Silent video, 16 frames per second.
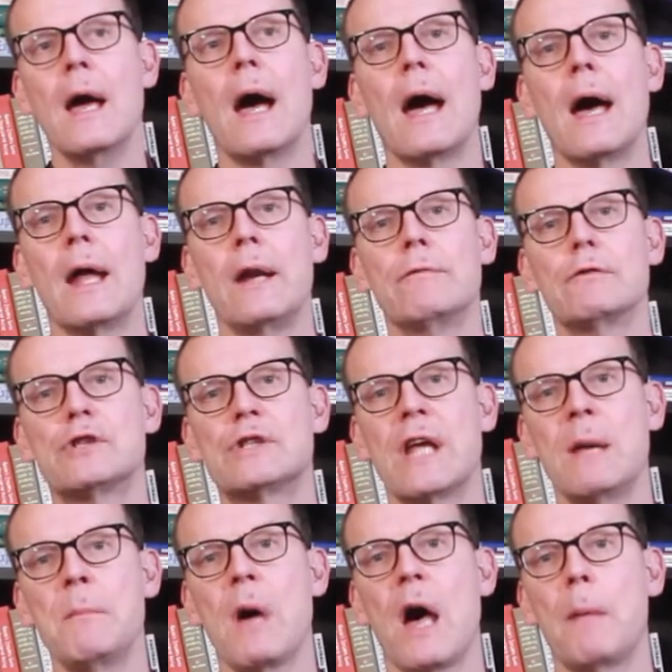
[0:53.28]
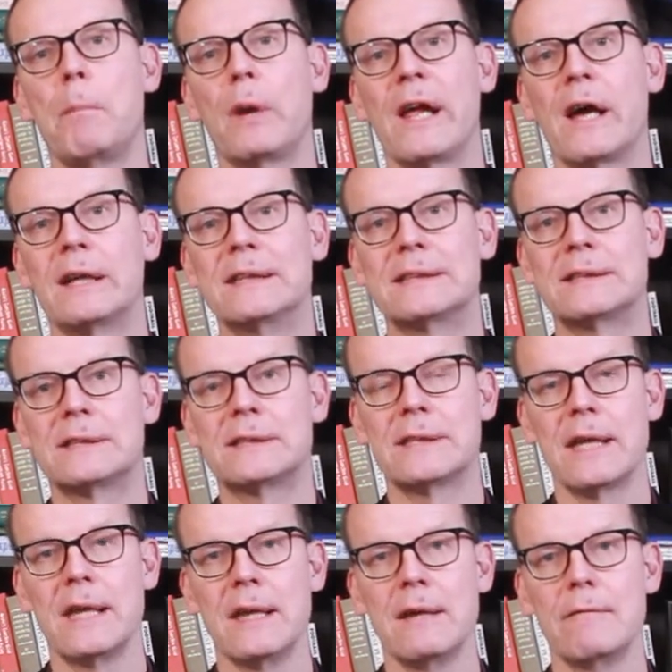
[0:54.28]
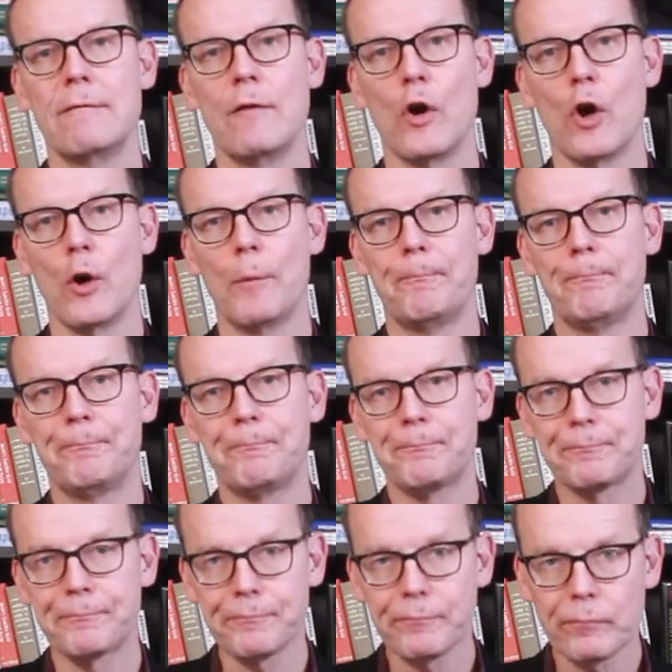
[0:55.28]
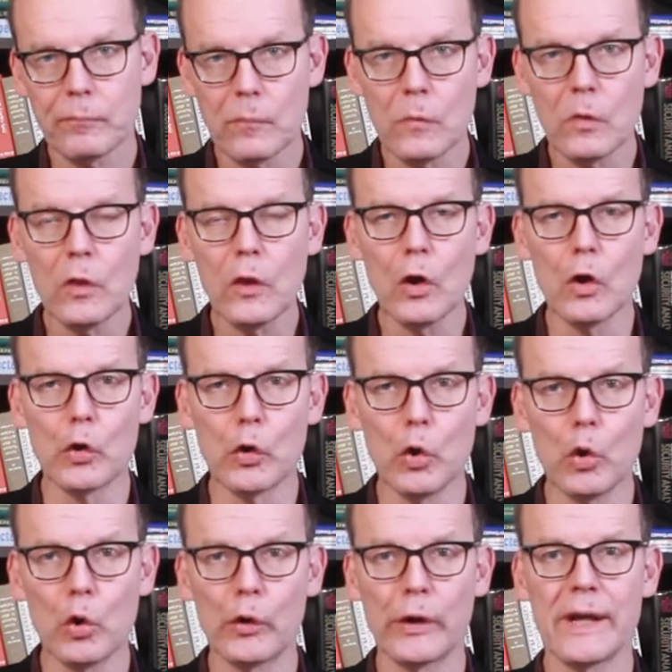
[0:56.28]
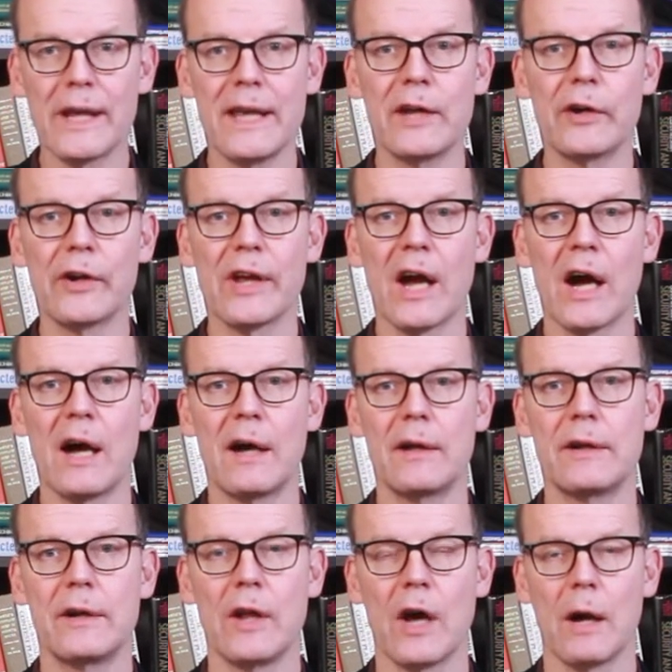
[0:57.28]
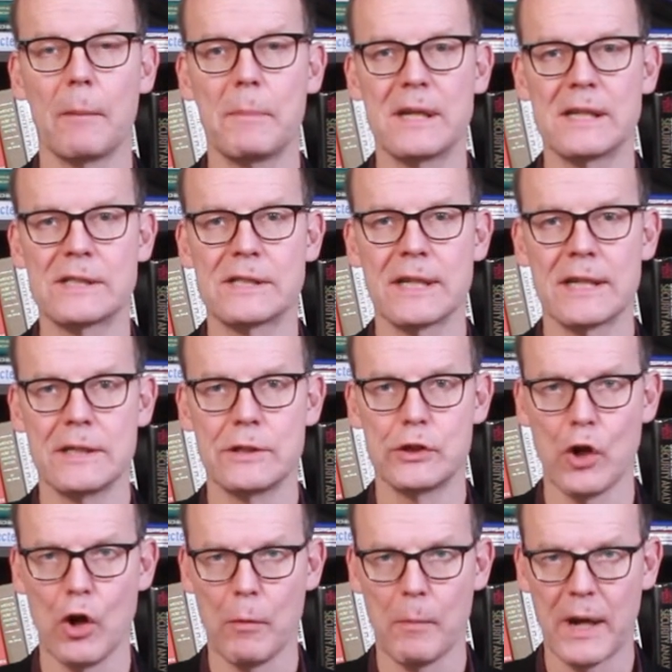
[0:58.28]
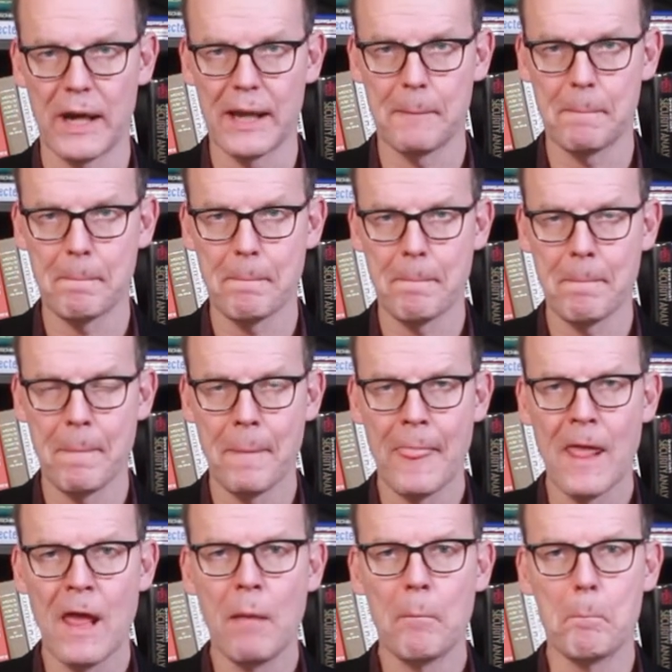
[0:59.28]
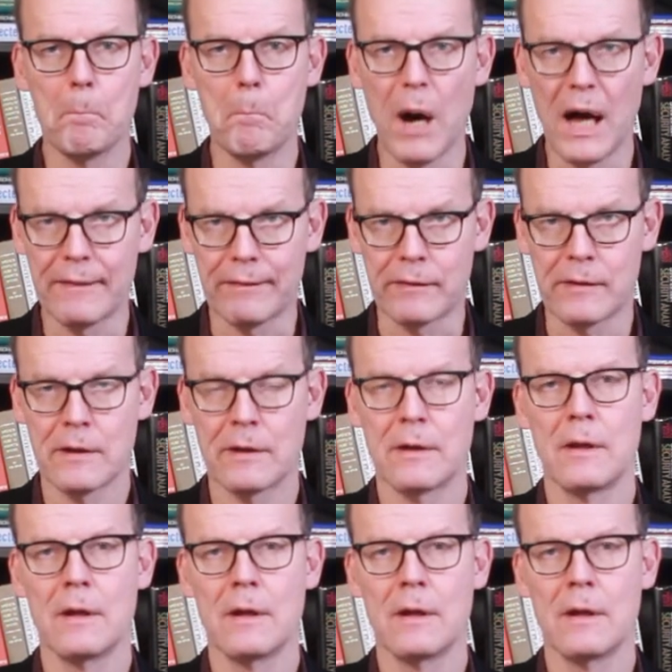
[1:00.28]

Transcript: And the same applies in the Ruhr area derbies in Germany. But